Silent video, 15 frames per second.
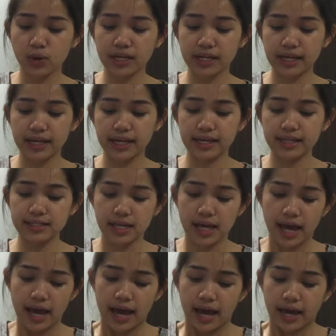One is
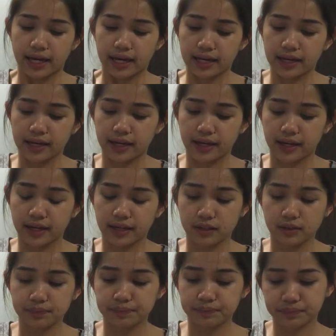
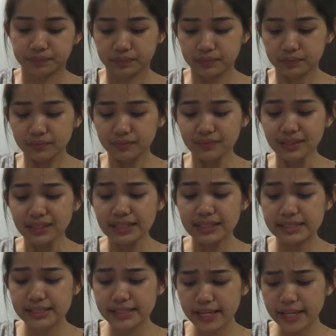in
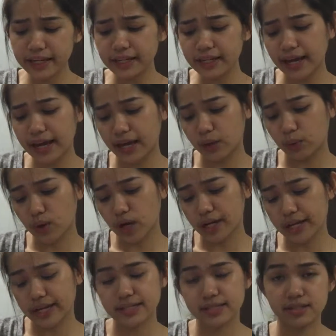Sin and
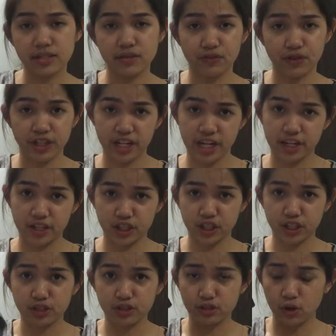one is D for
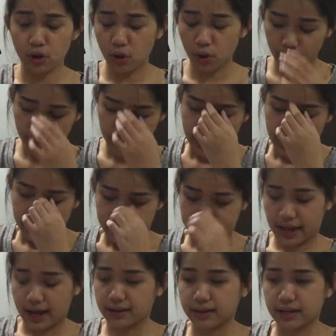Danger. So
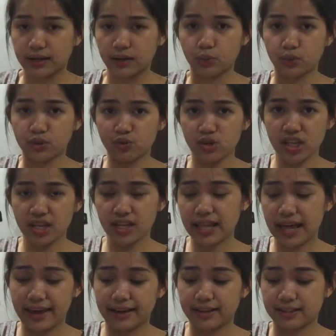yeah, we really
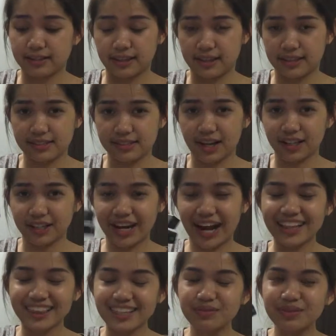like this color.
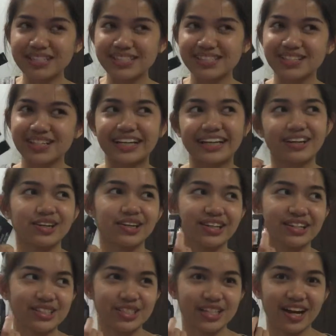I think my sister and I are
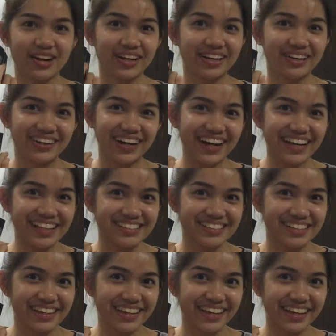gonna share it, right
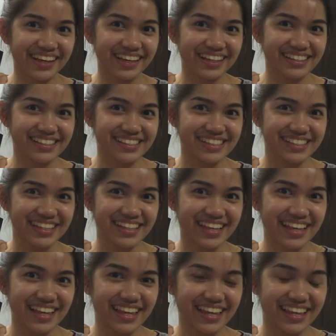sis?
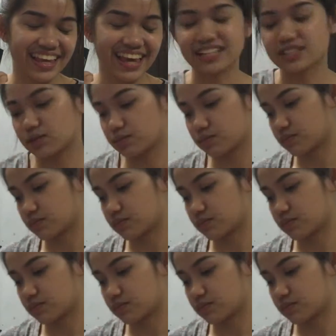Yes.